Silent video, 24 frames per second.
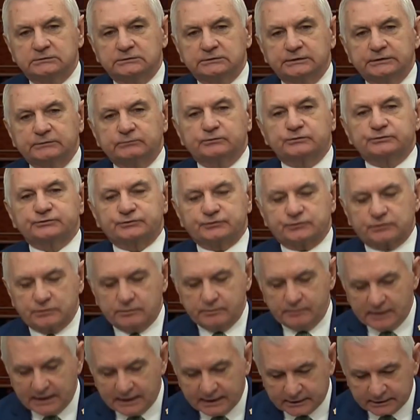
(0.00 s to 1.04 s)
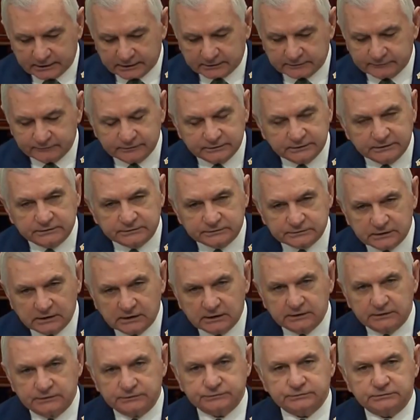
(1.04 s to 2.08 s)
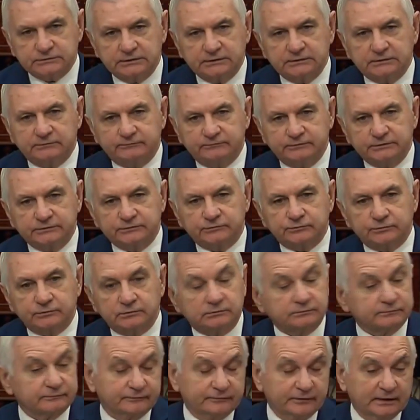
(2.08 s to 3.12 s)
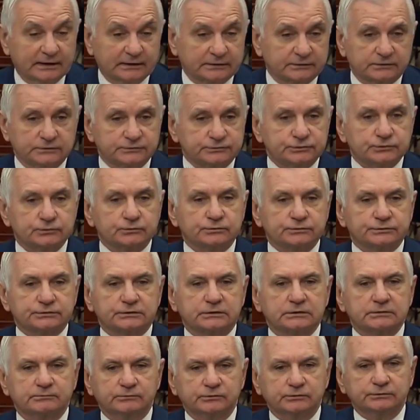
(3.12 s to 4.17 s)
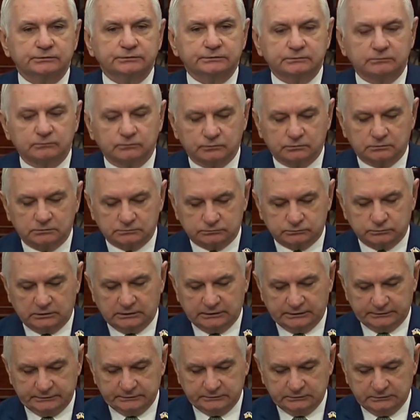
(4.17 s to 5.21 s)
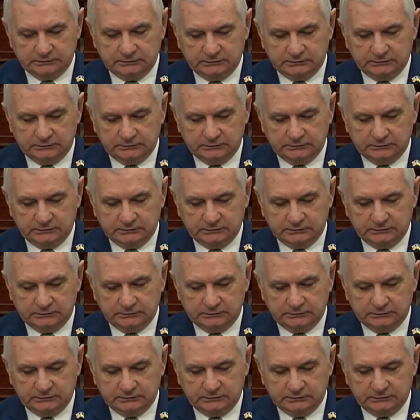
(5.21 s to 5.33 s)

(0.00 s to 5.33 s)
It was traumatic for the entire state of Israel, in fact, the Jewish community worldwide.